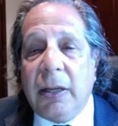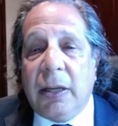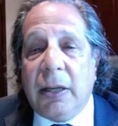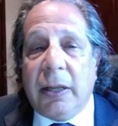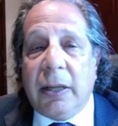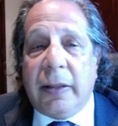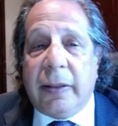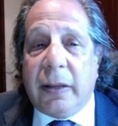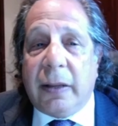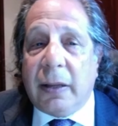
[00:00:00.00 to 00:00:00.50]

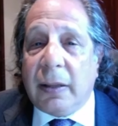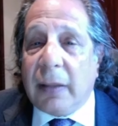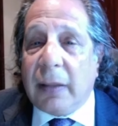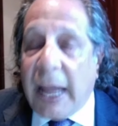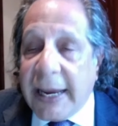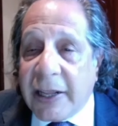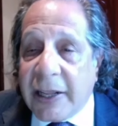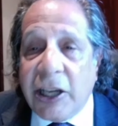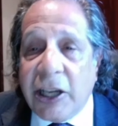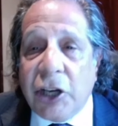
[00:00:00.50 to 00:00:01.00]
the
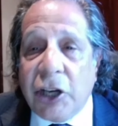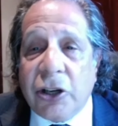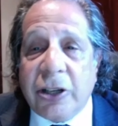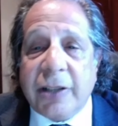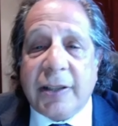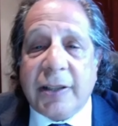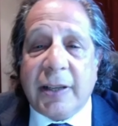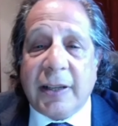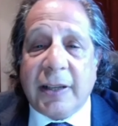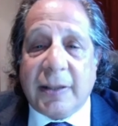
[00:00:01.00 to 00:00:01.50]
likelihood of
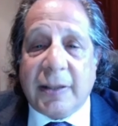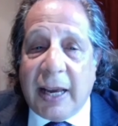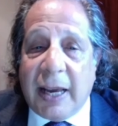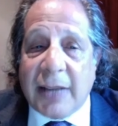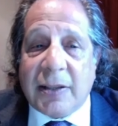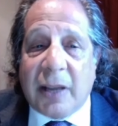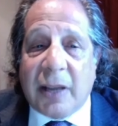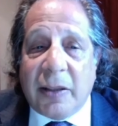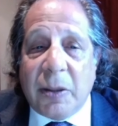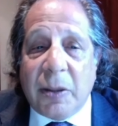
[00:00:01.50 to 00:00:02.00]

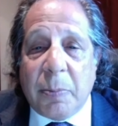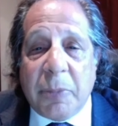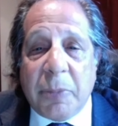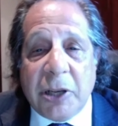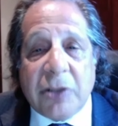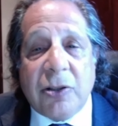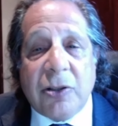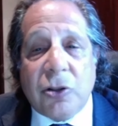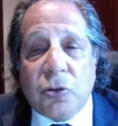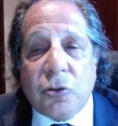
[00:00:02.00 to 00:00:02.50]
success on the
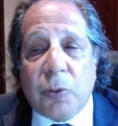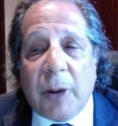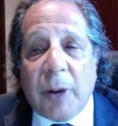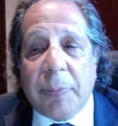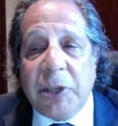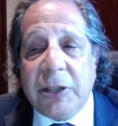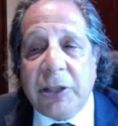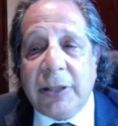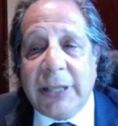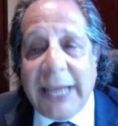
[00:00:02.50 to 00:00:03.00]
business
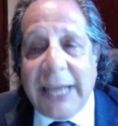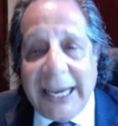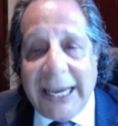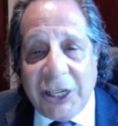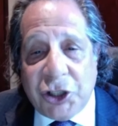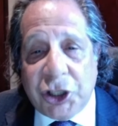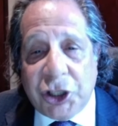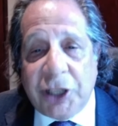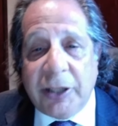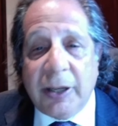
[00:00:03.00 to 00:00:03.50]

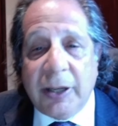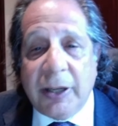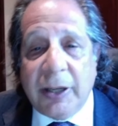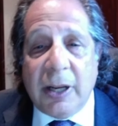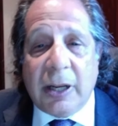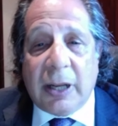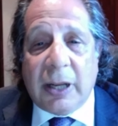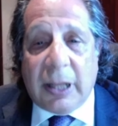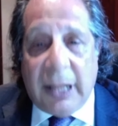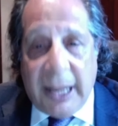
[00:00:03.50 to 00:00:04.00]
reputation
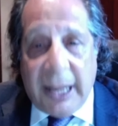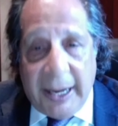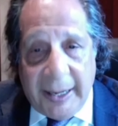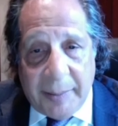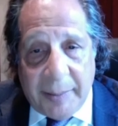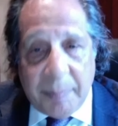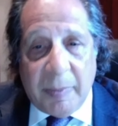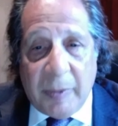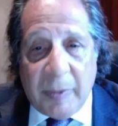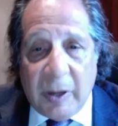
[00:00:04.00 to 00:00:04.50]

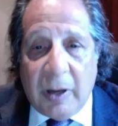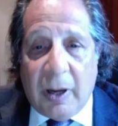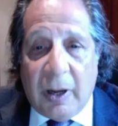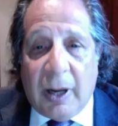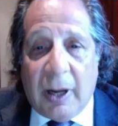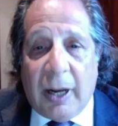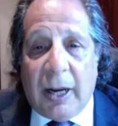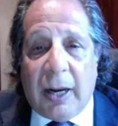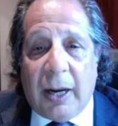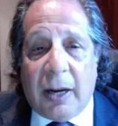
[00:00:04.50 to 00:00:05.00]
claim,
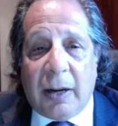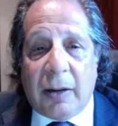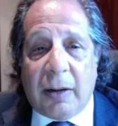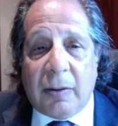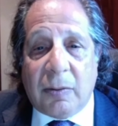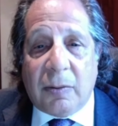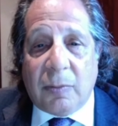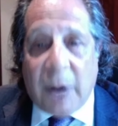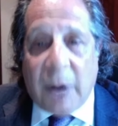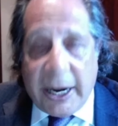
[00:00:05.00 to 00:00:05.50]

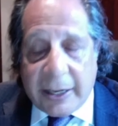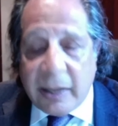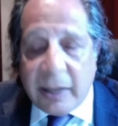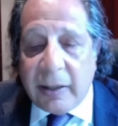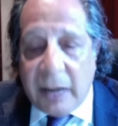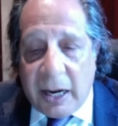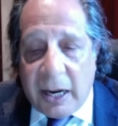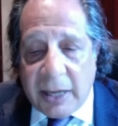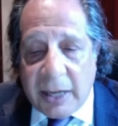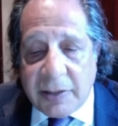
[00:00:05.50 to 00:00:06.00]

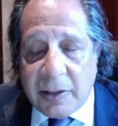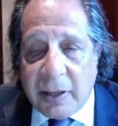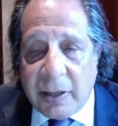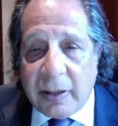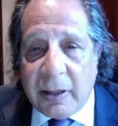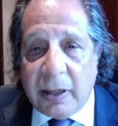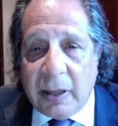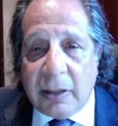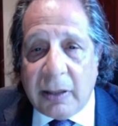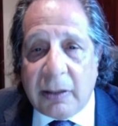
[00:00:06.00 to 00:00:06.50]
recognizing
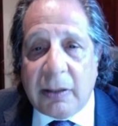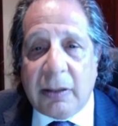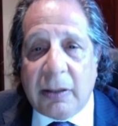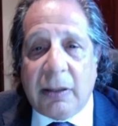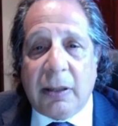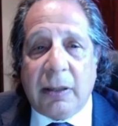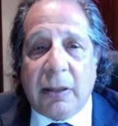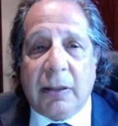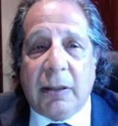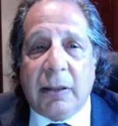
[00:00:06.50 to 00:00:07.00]
that
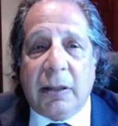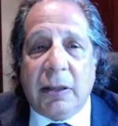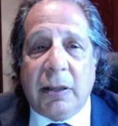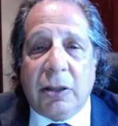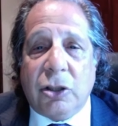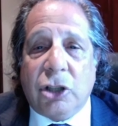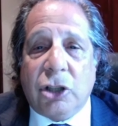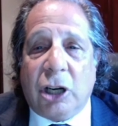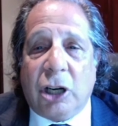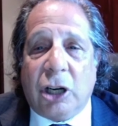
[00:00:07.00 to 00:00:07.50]

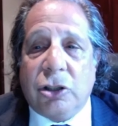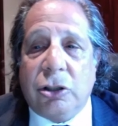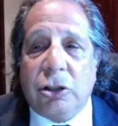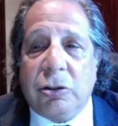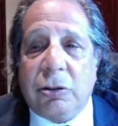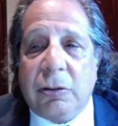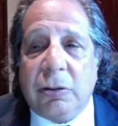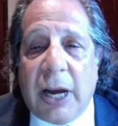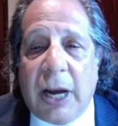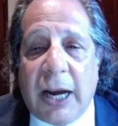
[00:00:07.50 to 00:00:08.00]
injunctions
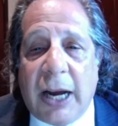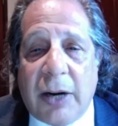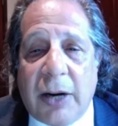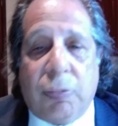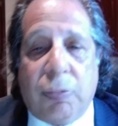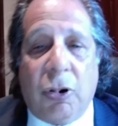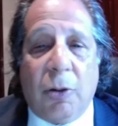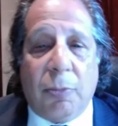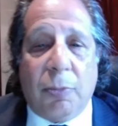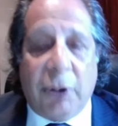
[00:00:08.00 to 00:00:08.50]
are not
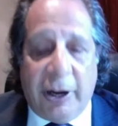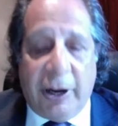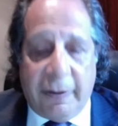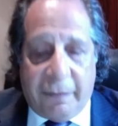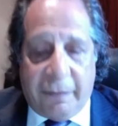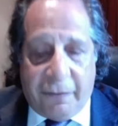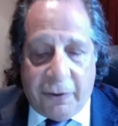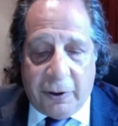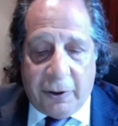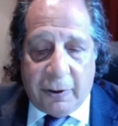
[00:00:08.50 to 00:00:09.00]
appropriate
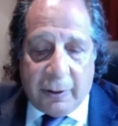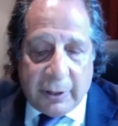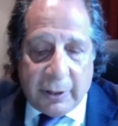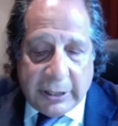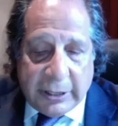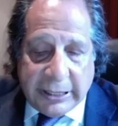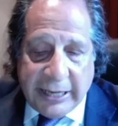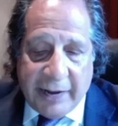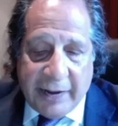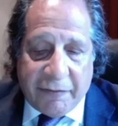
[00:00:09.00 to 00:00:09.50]
for
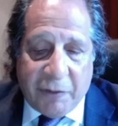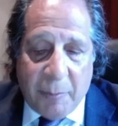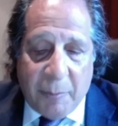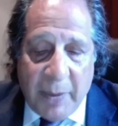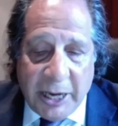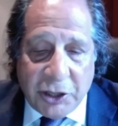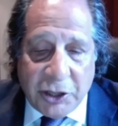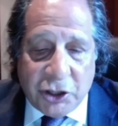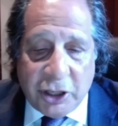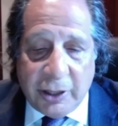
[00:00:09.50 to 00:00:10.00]

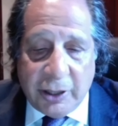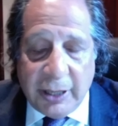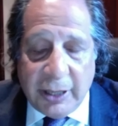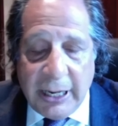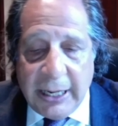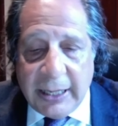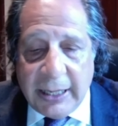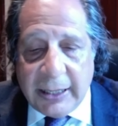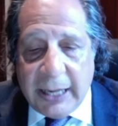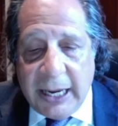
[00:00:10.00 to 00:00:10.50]
defamation
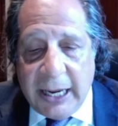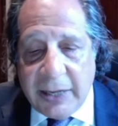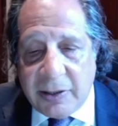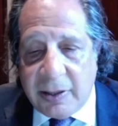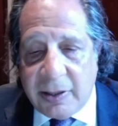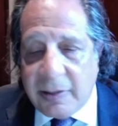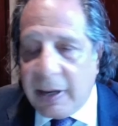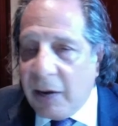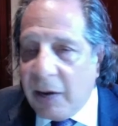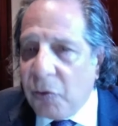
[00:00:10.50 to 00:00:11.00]

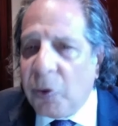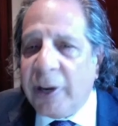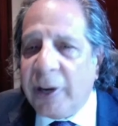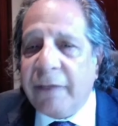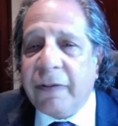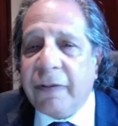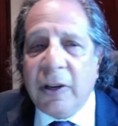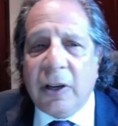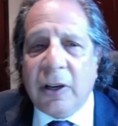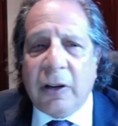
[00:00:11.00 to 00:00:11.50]
cases. And we've
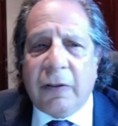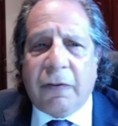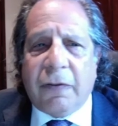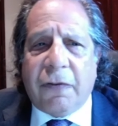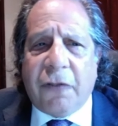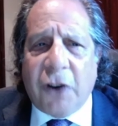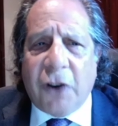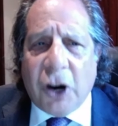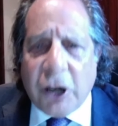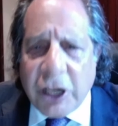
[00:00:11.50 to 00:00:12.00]

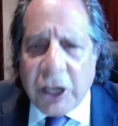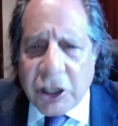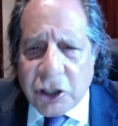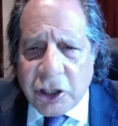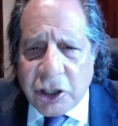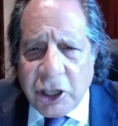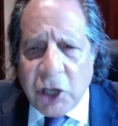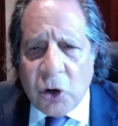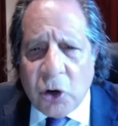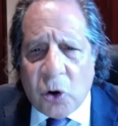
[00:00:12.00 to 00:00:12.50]
furnished
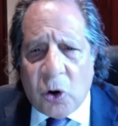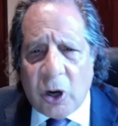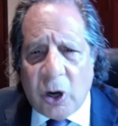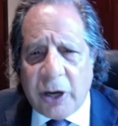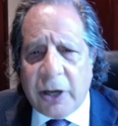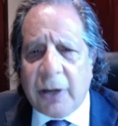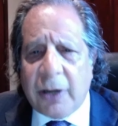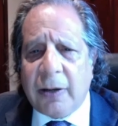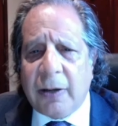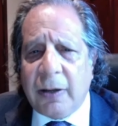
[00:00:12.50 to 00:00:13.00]
the
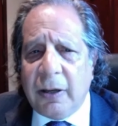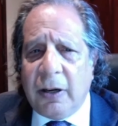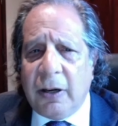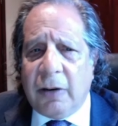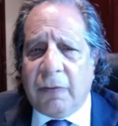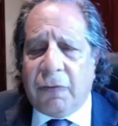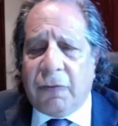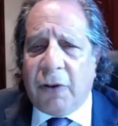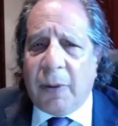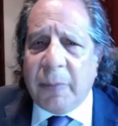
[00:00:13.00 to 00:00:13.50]
order
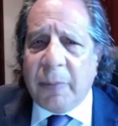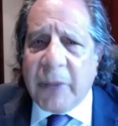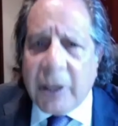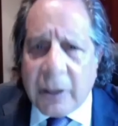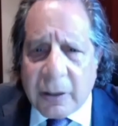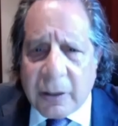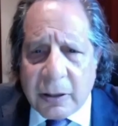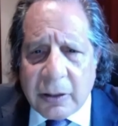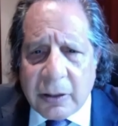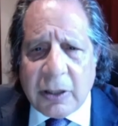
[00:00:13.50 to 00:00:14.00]
from
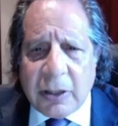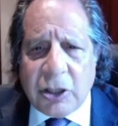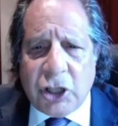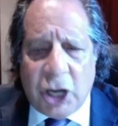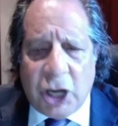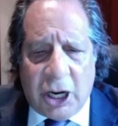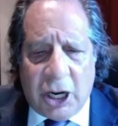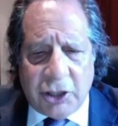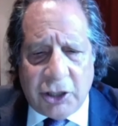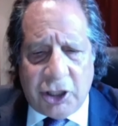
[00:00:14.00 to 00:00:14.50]
the
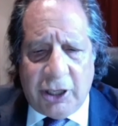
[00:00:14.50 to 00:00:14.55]
judge